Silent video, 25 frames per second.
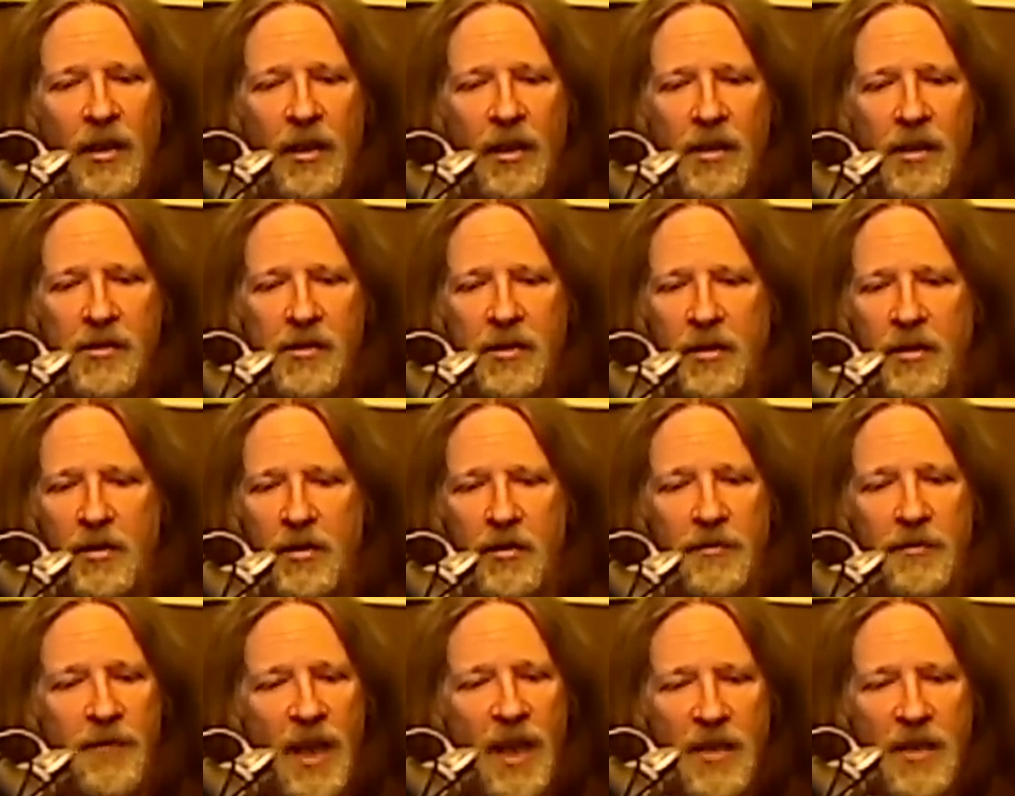It's going to
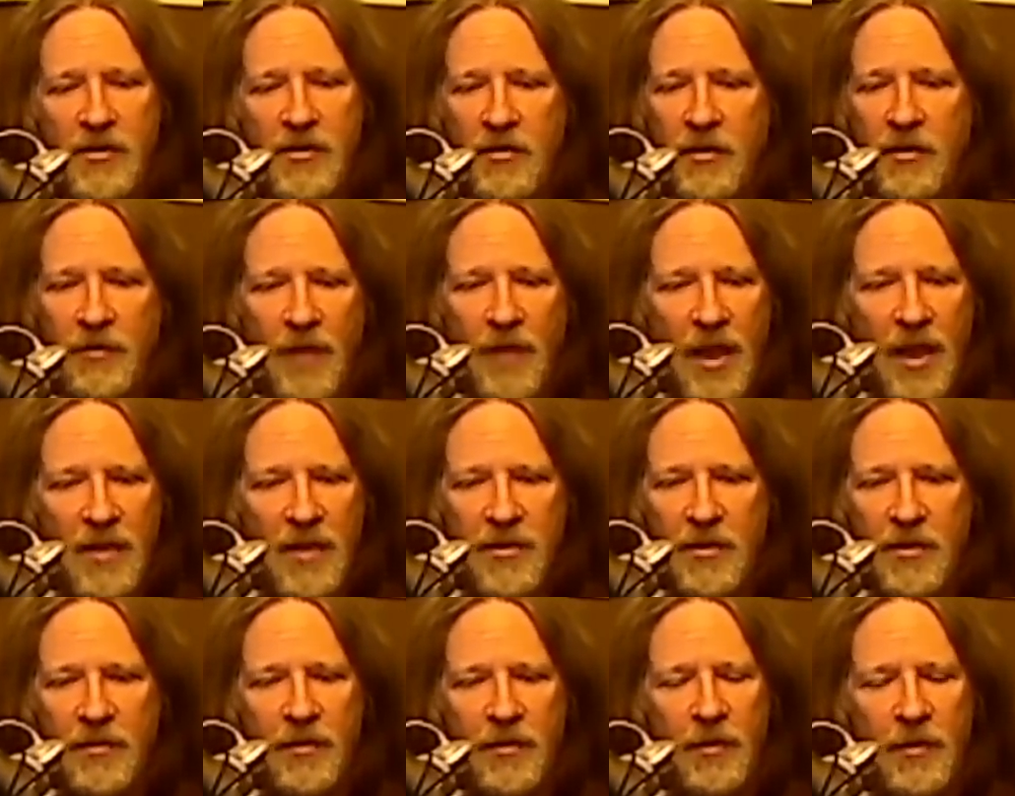go faster and
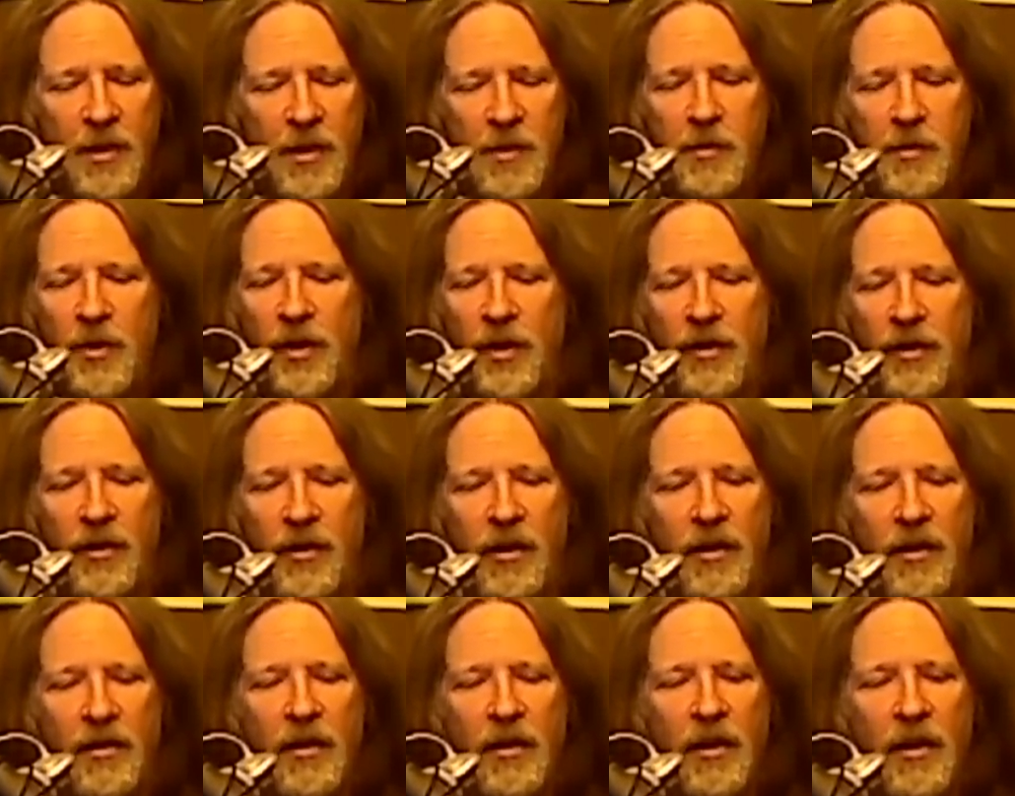faster from this point
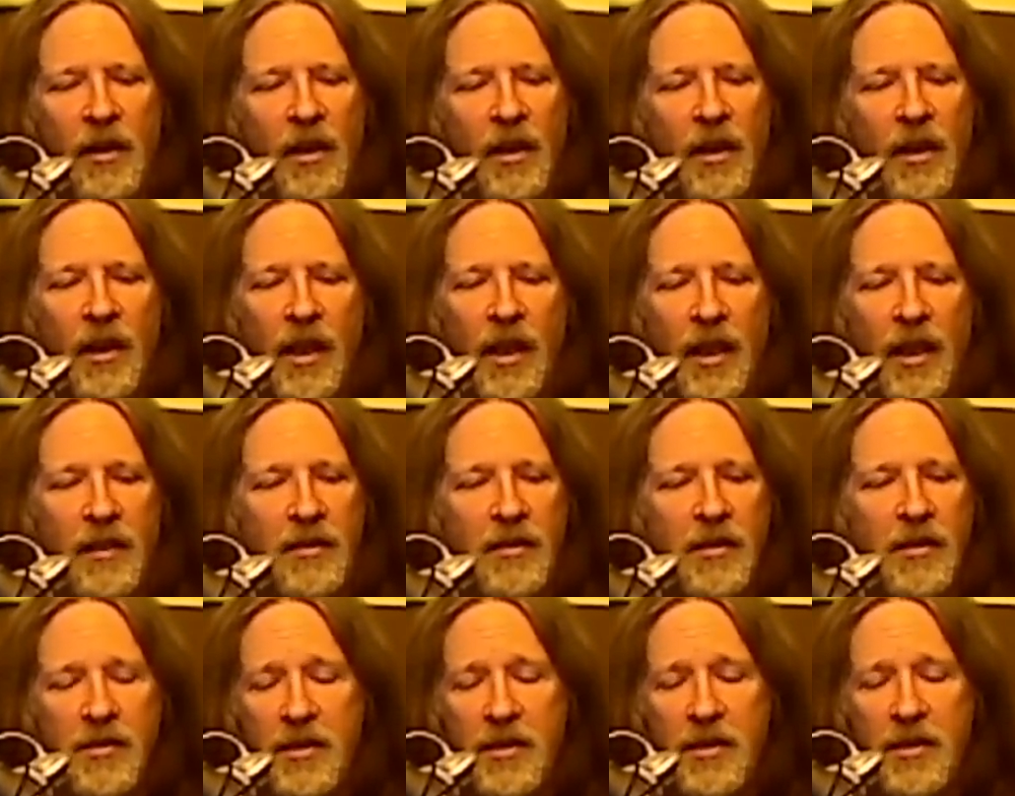on,
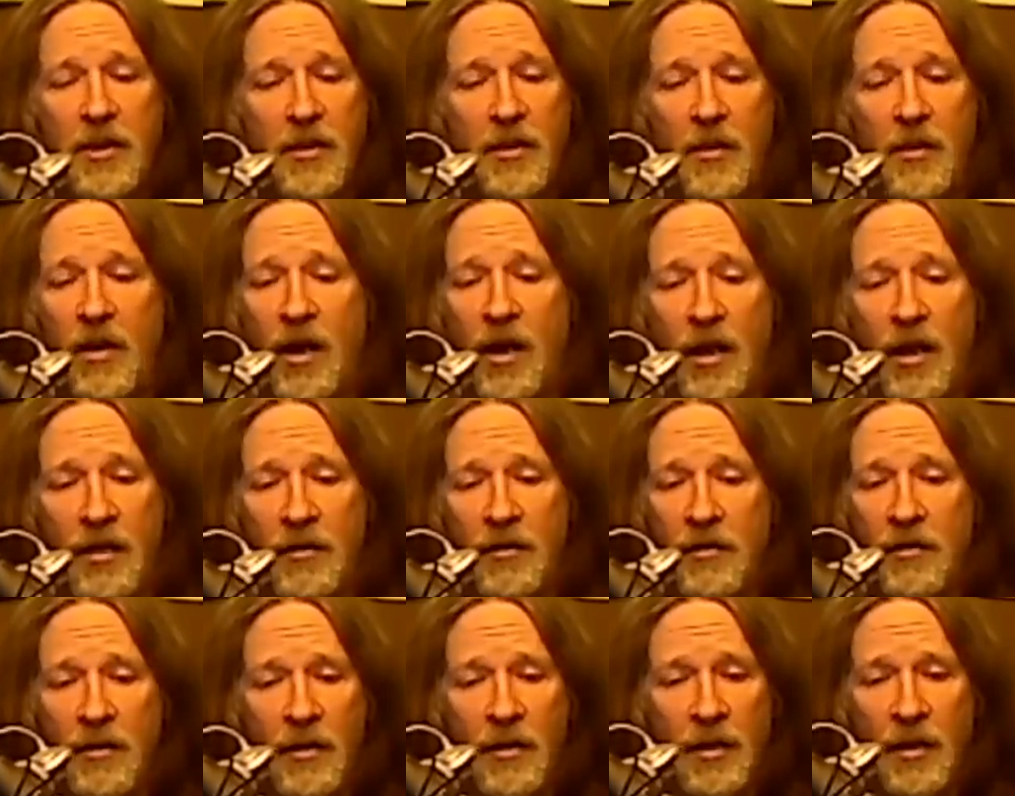and continue
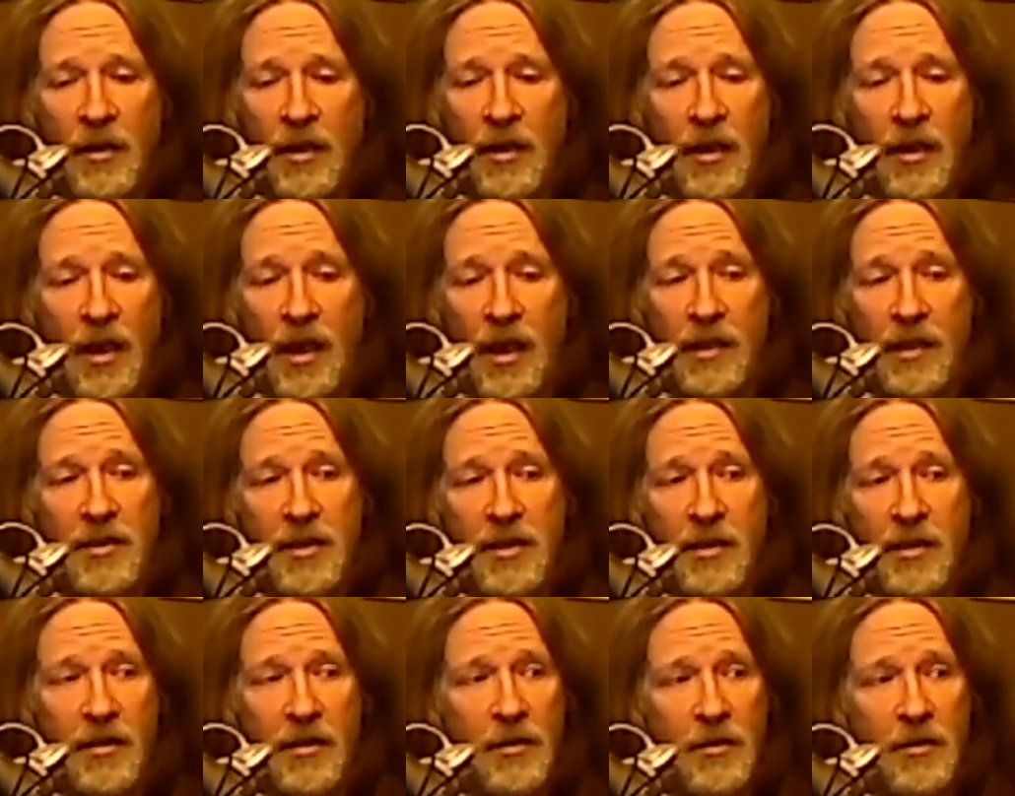on
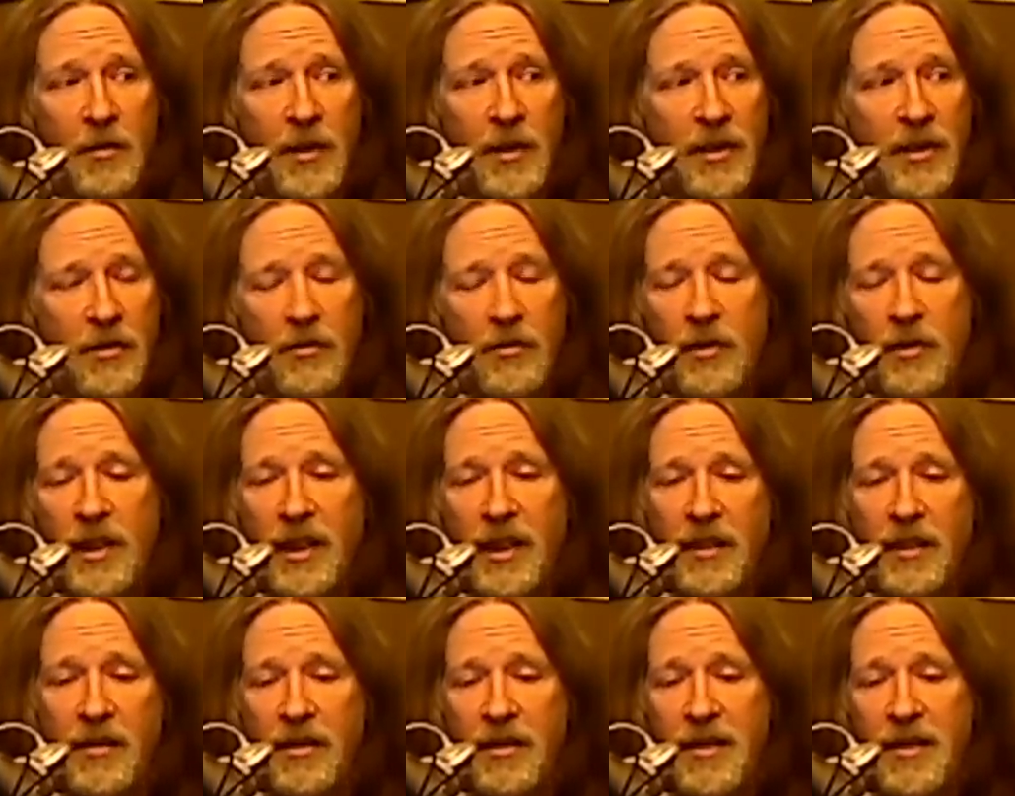until we don't
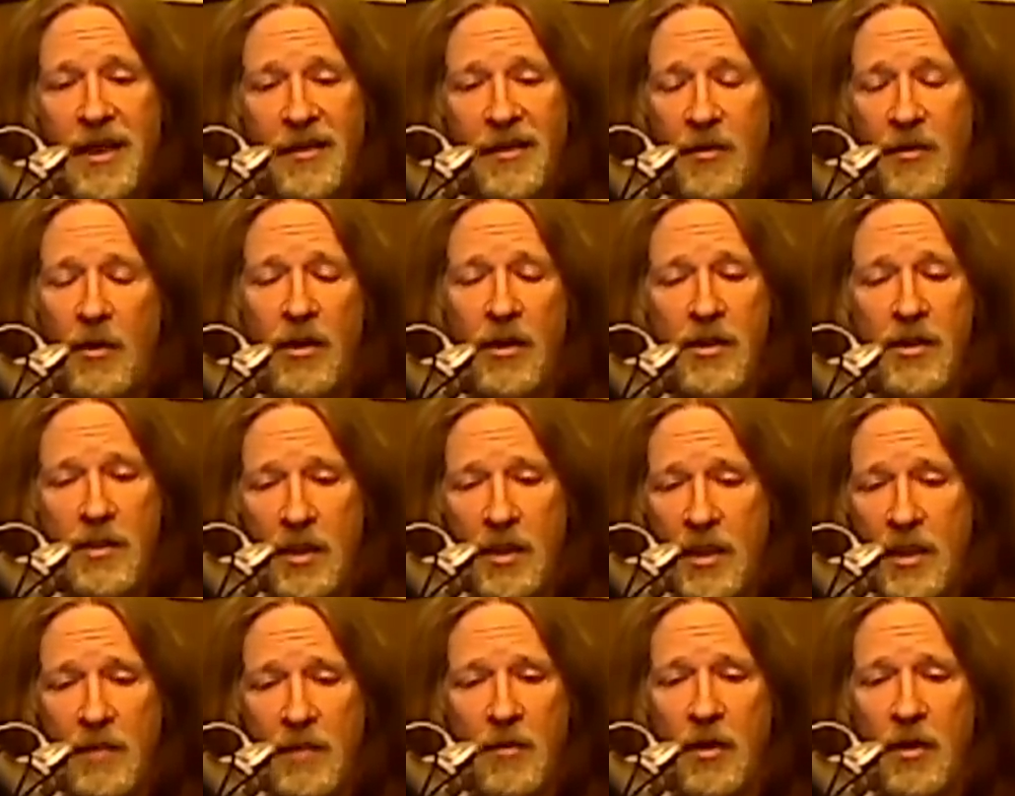need the
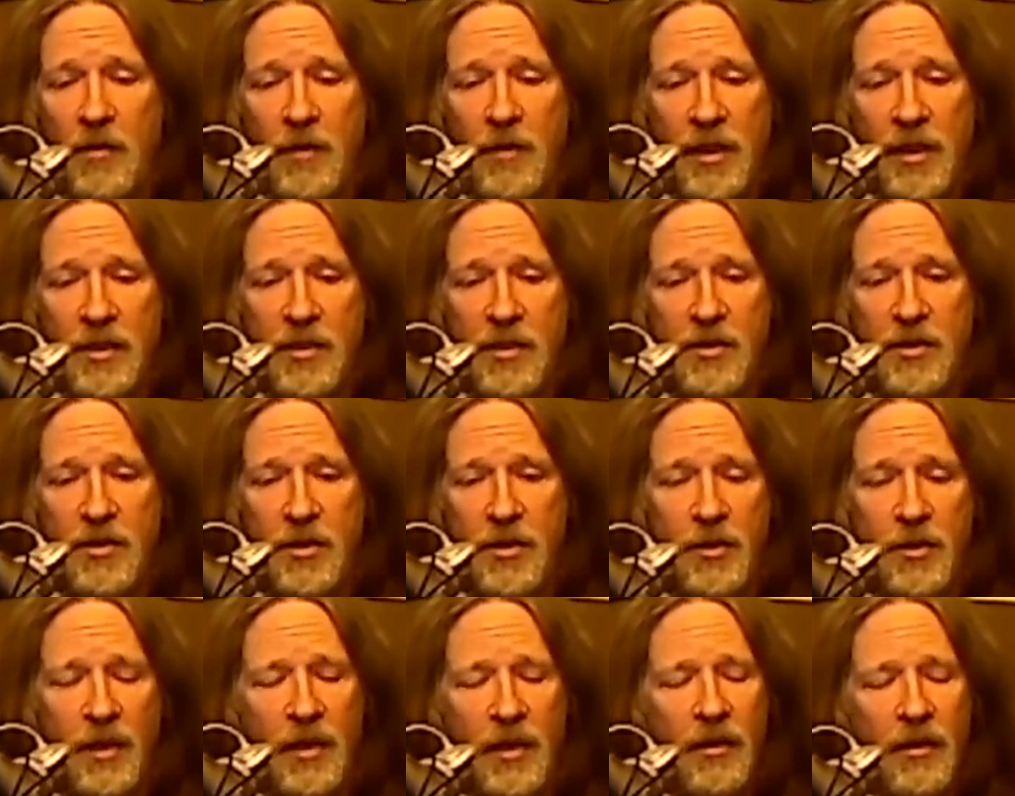technology anymore. We just
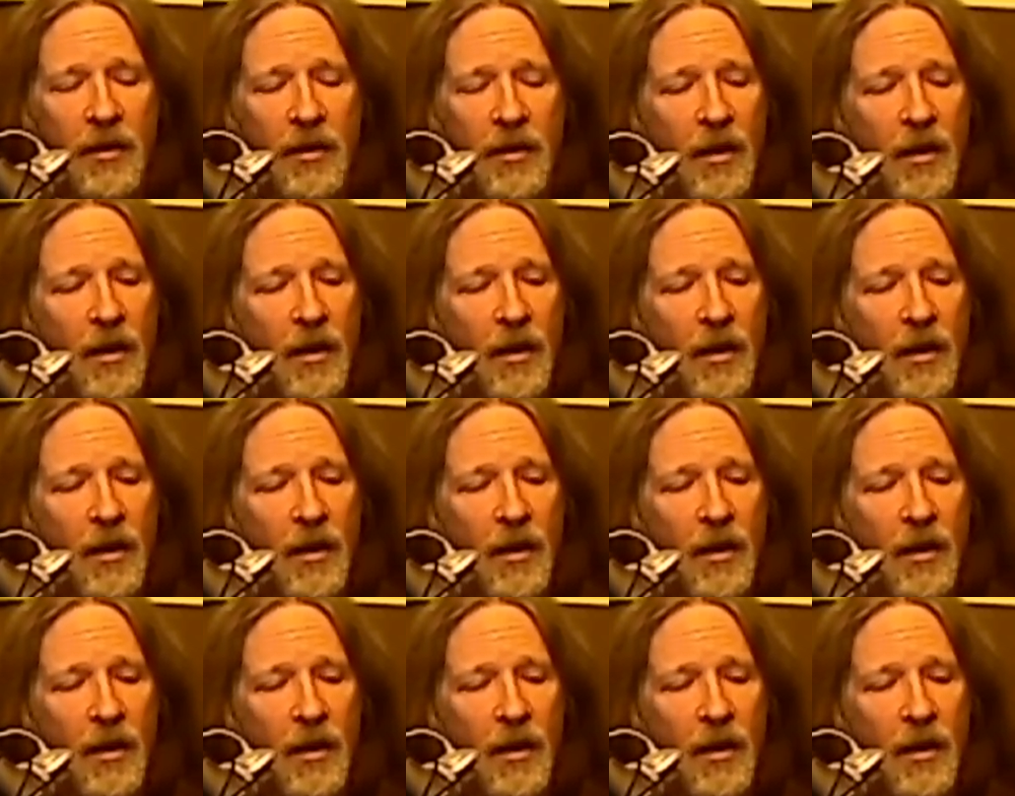do it.